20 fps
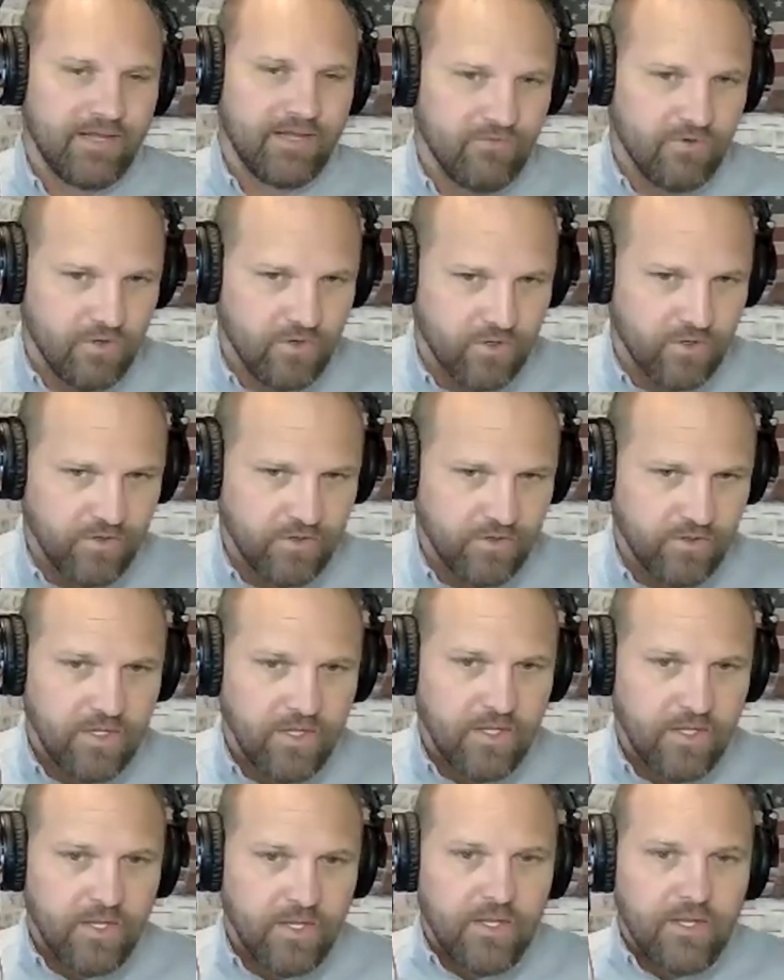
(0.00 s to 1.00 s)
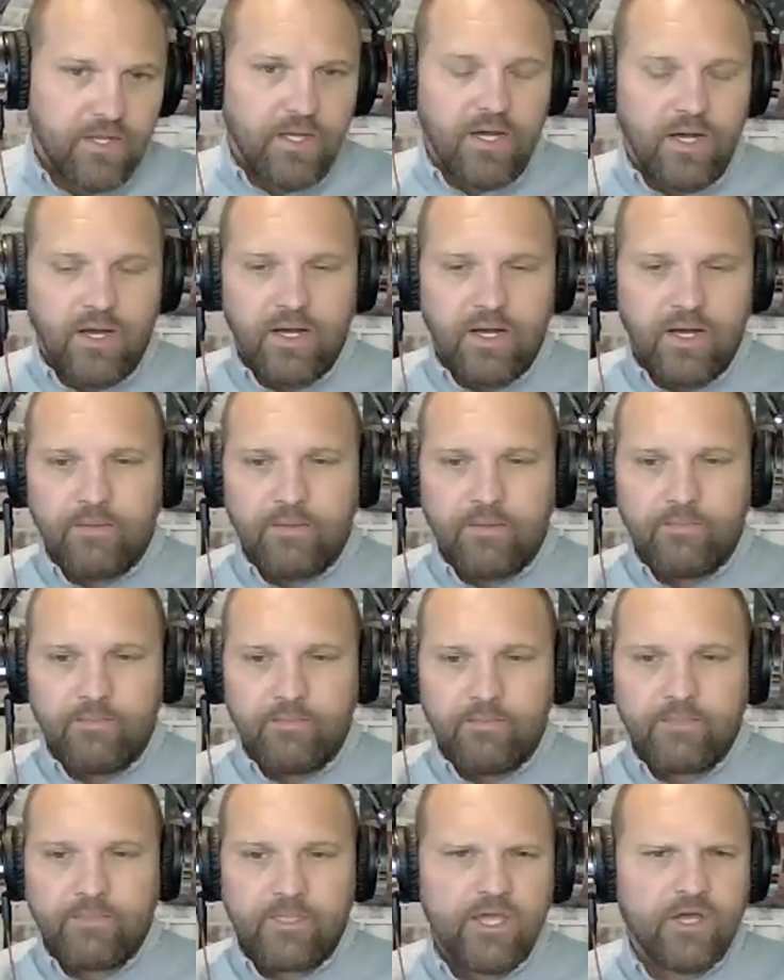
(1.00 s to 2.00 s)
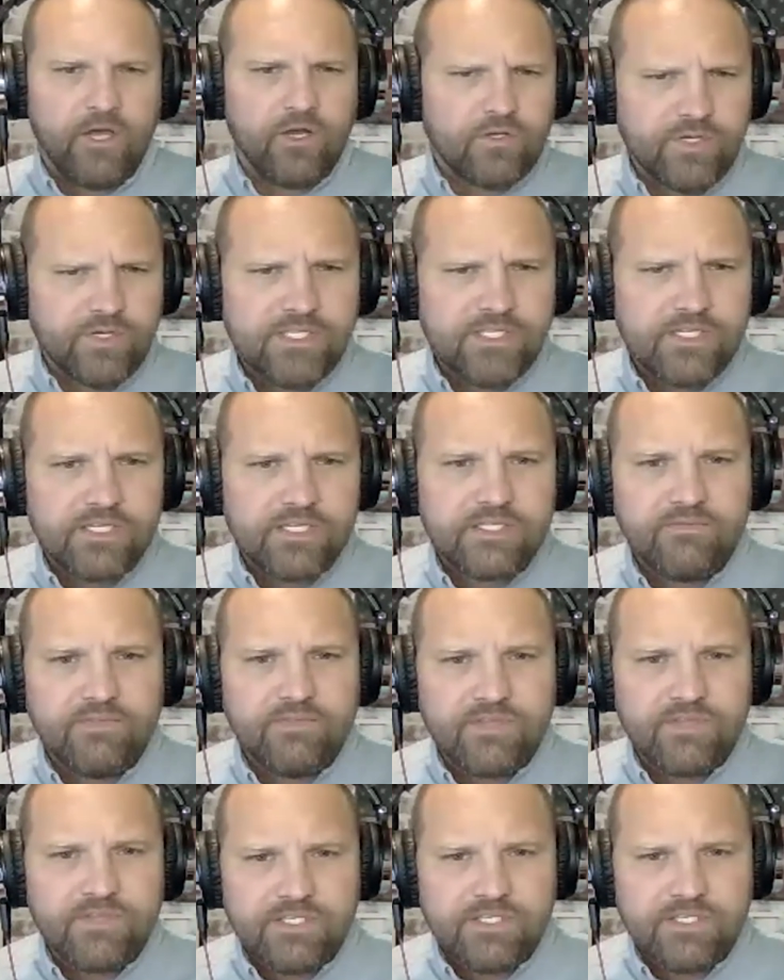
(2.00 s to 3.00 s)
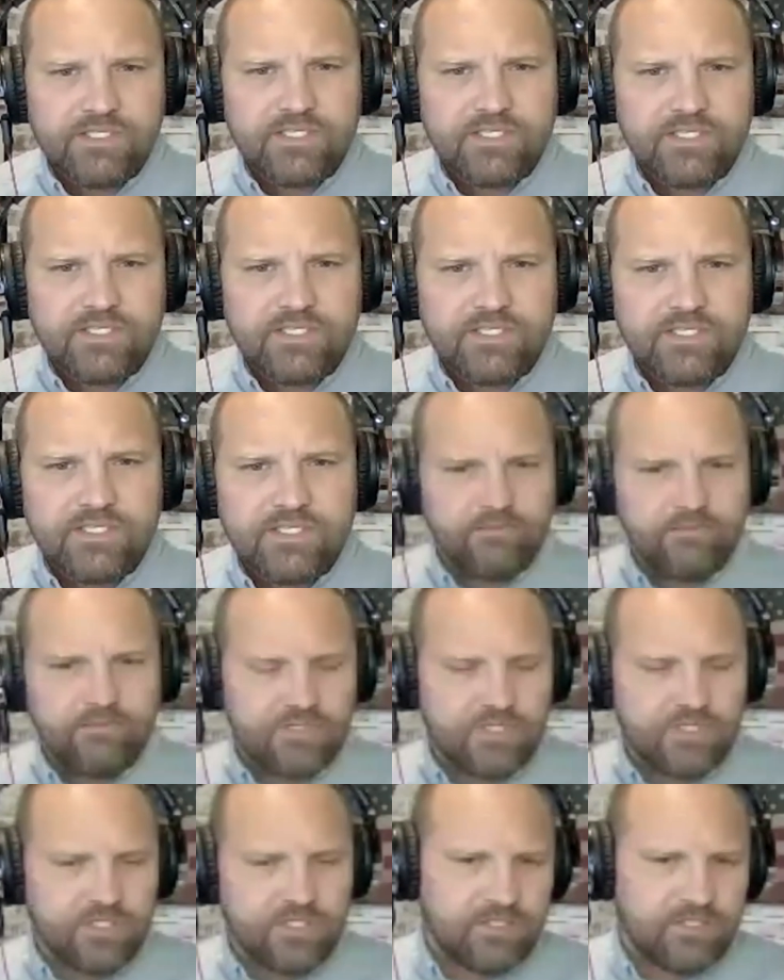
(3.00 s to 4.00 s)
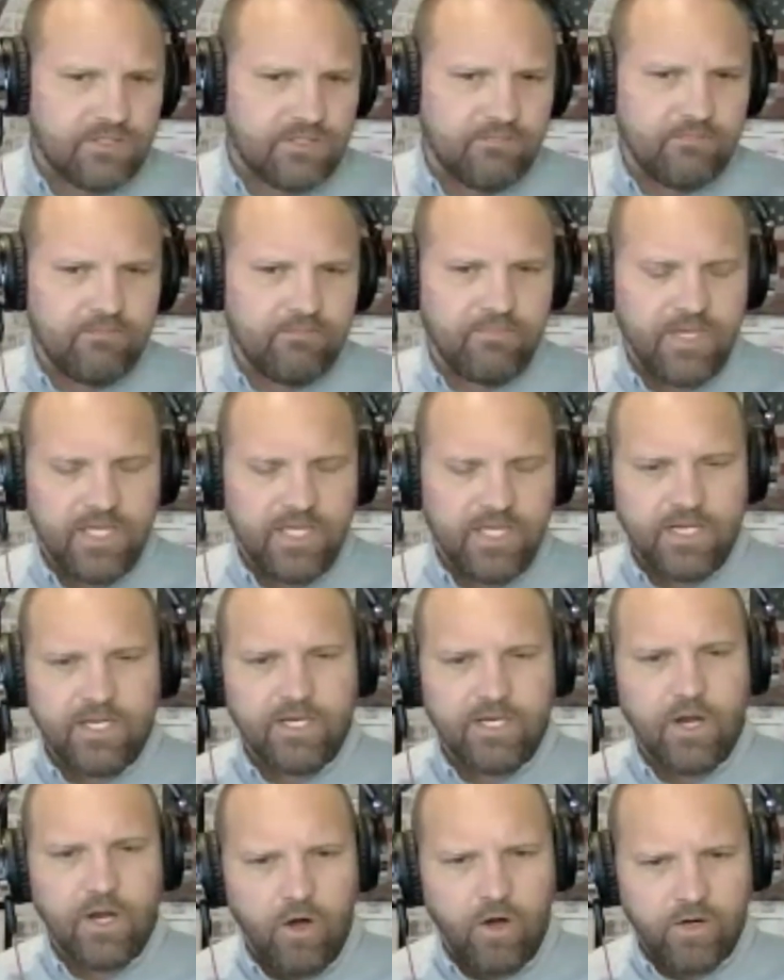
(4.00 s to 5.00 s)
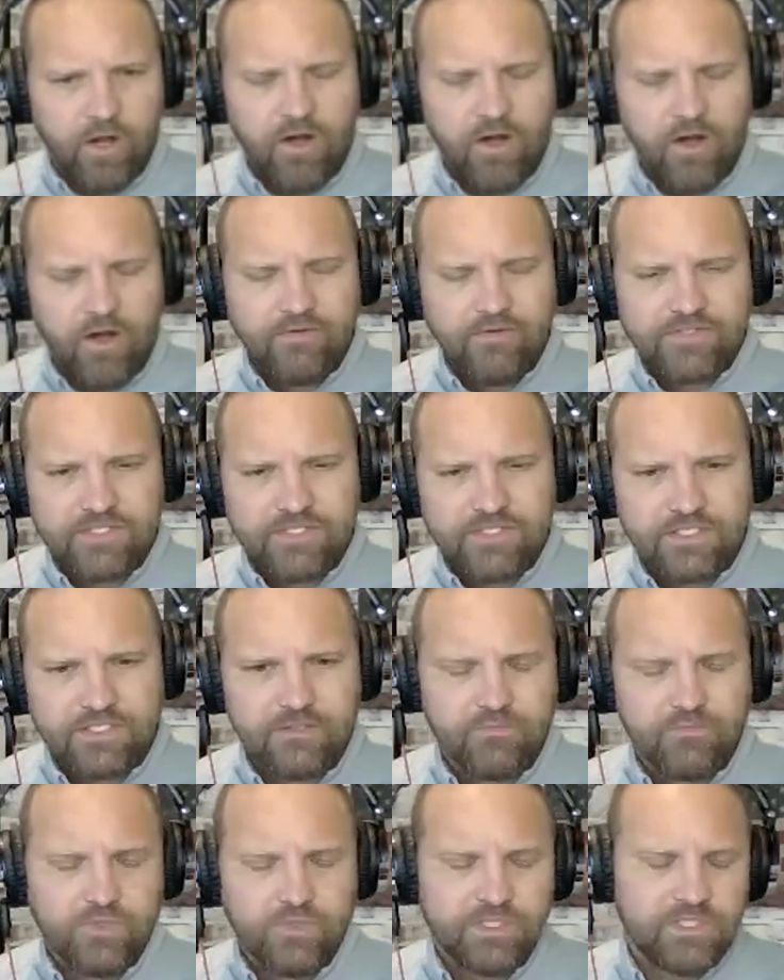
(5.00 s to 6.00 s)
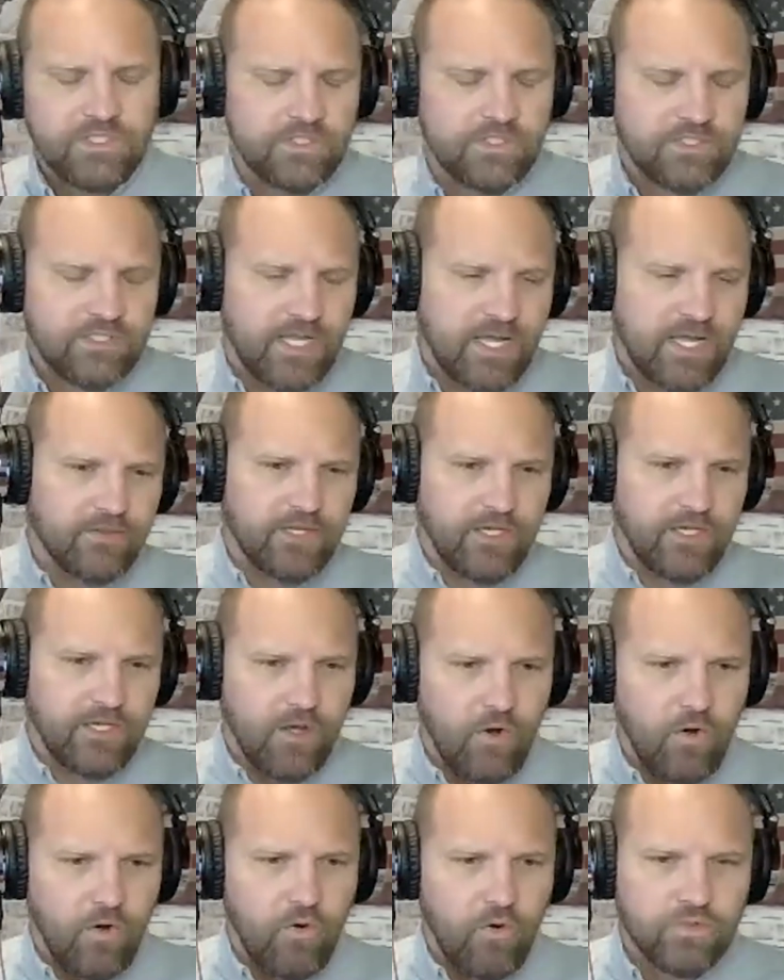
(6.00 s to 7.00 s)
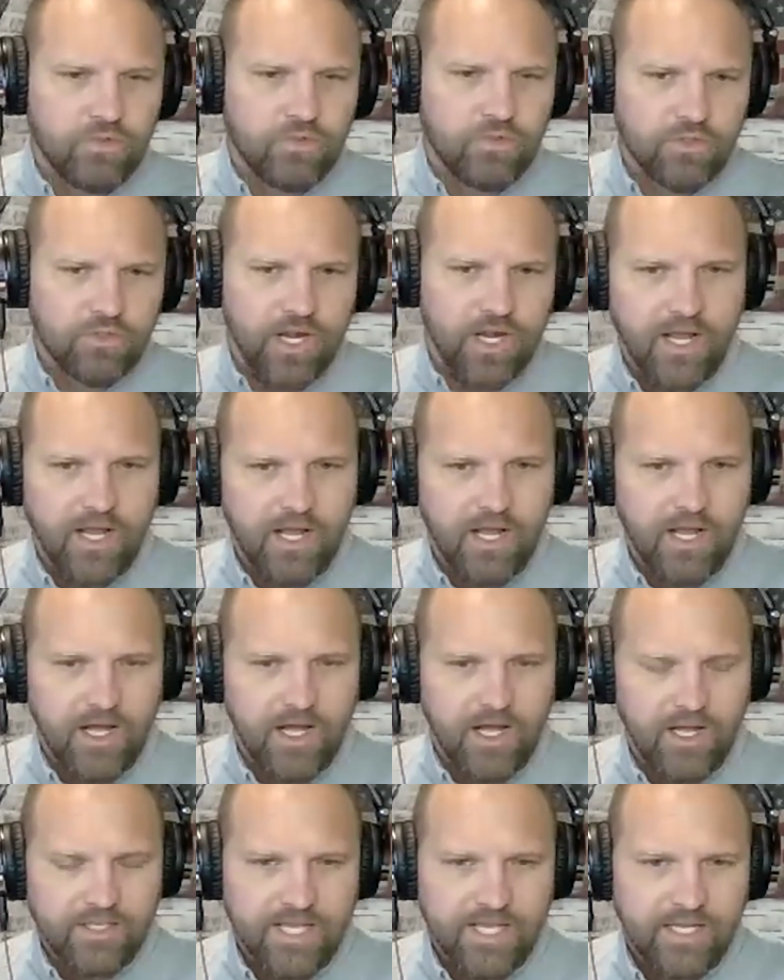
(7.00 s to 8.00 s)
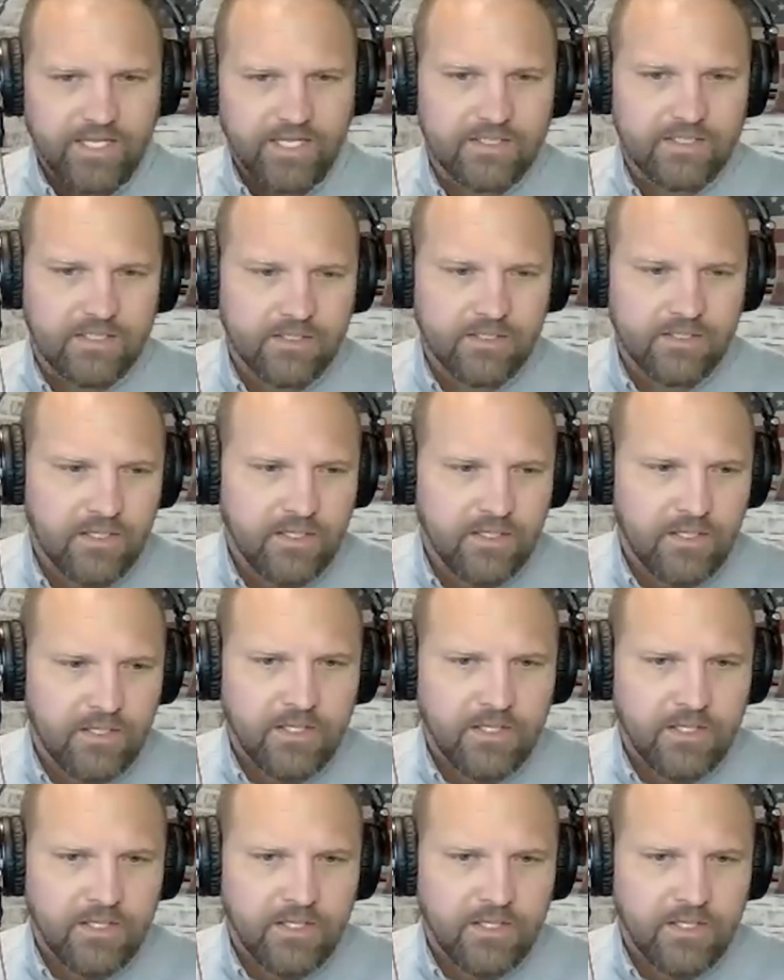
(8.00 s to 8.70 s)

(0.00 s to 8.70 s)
inverter characteristics of the system instead of just being an on-off system, which is how the old dry contact, the